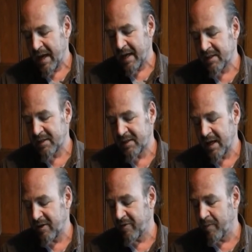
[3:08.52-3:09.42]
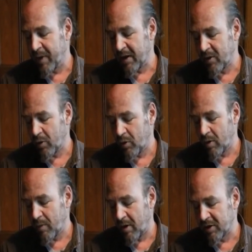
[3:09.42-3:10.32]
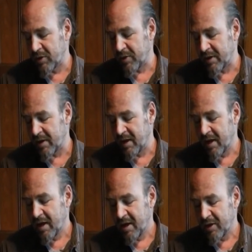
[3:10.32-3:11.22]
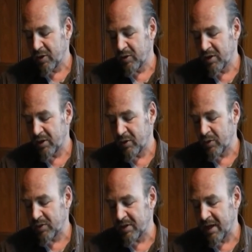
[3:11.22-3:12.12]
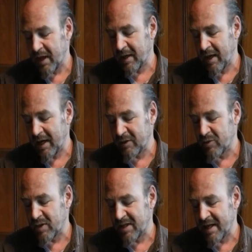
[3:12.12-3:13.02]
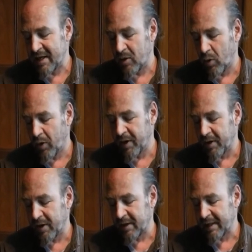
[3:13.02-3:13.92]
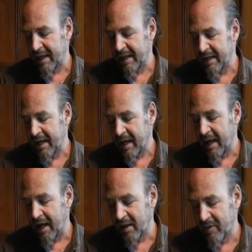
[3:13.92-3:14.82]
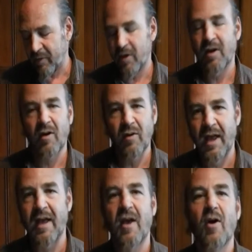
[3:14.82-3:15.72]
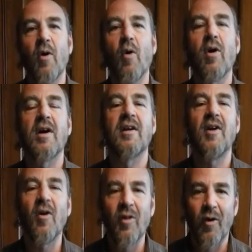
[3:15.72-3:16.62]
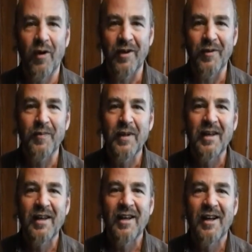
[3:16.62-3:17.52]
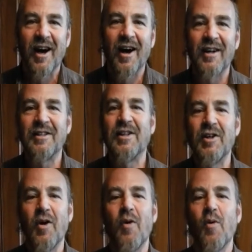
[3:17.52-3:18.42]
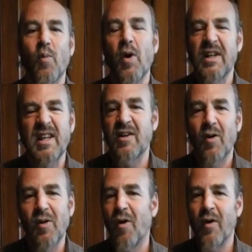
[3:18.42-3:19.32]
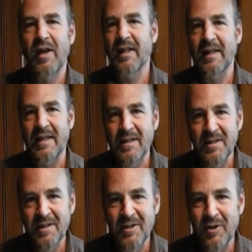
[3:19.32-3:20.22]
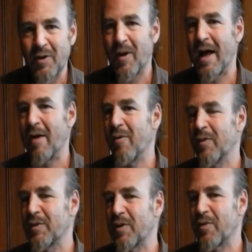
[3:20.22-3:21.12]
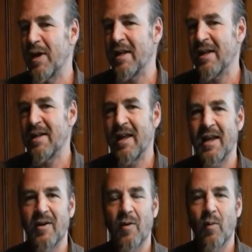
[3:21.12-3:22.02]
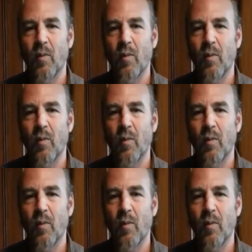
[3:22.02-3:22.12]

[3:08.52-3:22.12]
instead of butter or margarine, you should use non-hydrogenated oil like olive oil, okay, or canola oil. Do you know what canola oil is? Do you know how it was created and